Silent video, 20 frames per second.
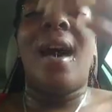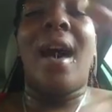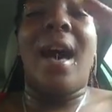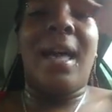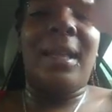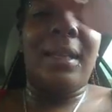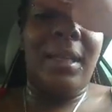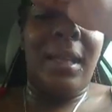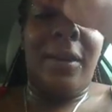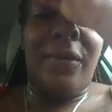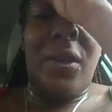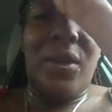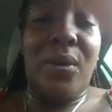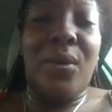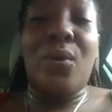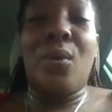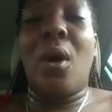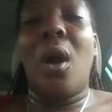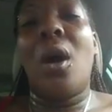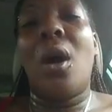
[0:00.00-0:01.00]
I love
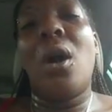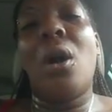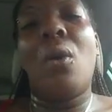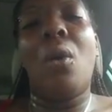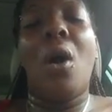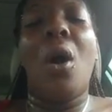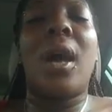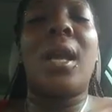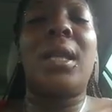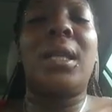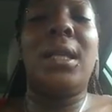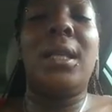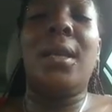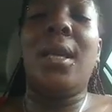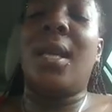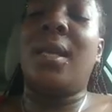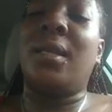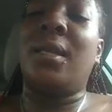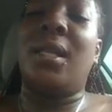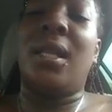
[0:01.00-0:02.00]
you wholeheartedly
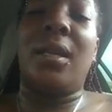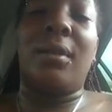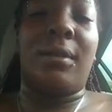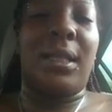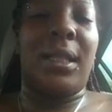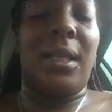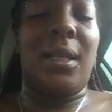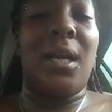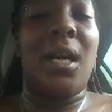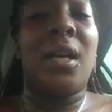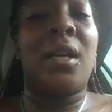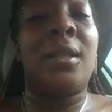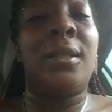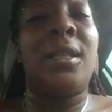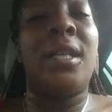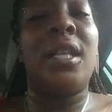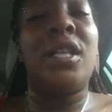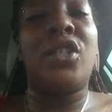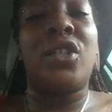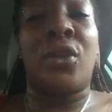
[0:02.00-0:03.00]
and dearly,
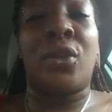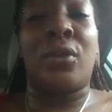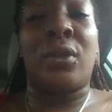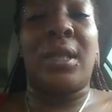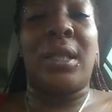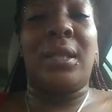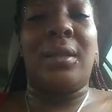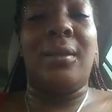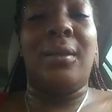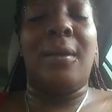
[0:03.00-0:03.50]
unconditionally.